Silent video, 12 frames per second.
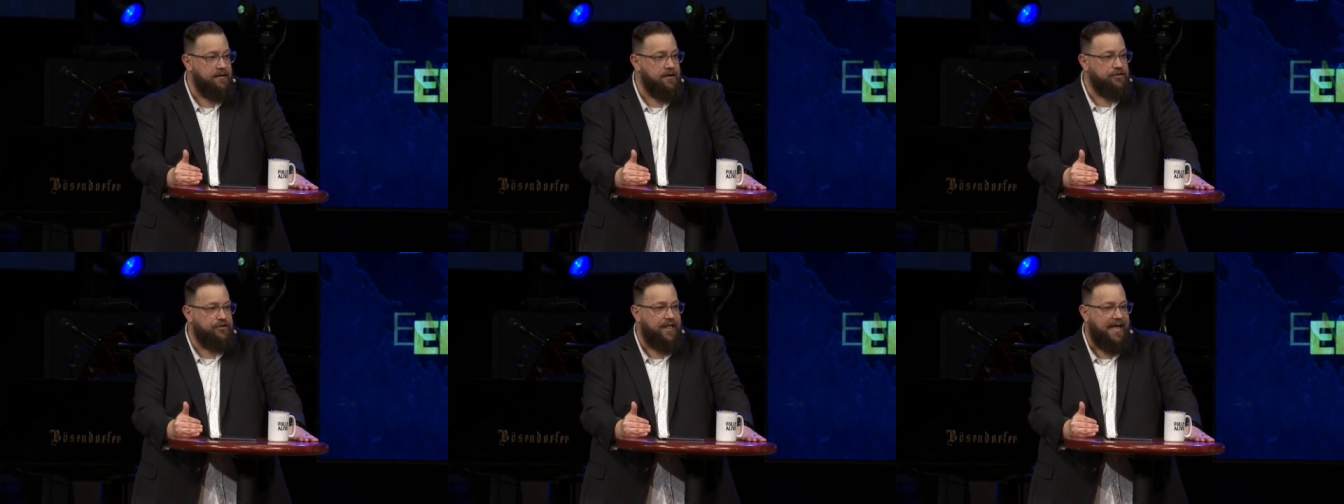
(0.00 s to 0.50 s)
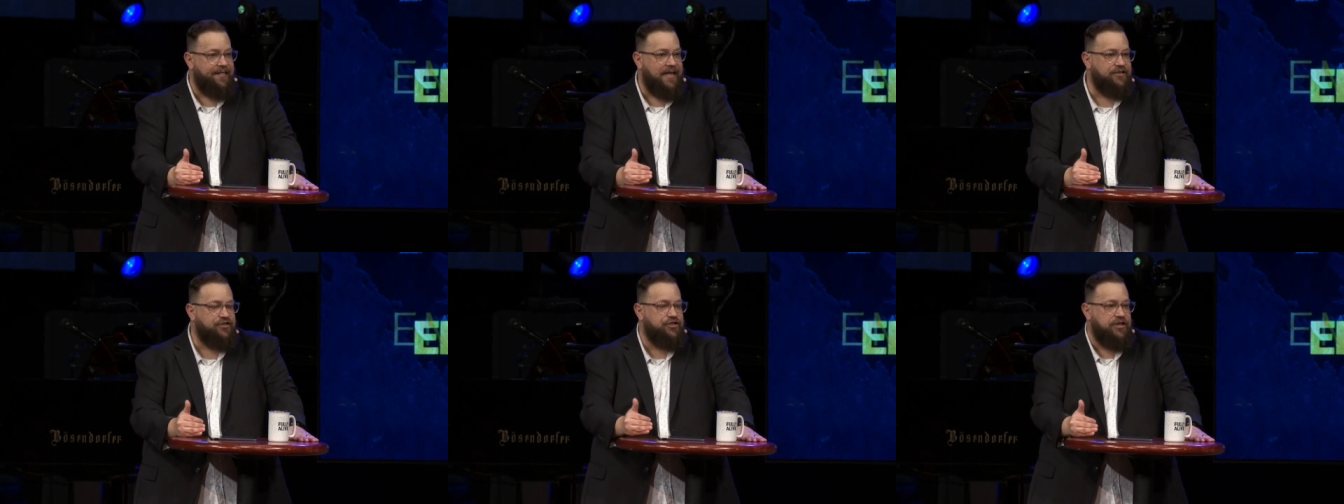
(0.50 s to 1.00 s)
So that,
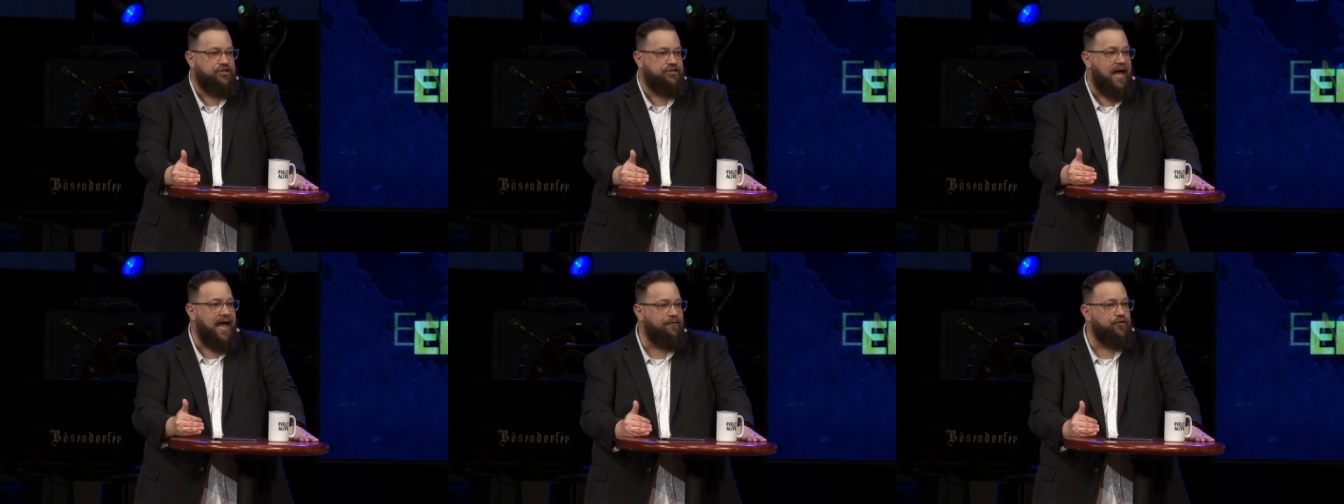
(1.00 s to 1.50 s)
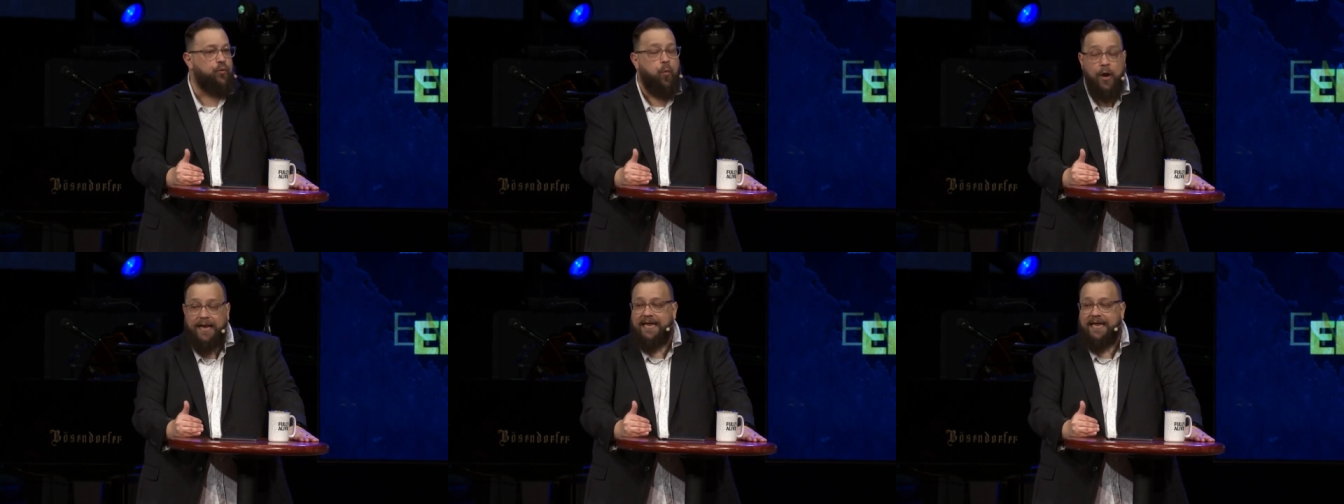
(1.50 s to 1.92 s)
that's just shy of 20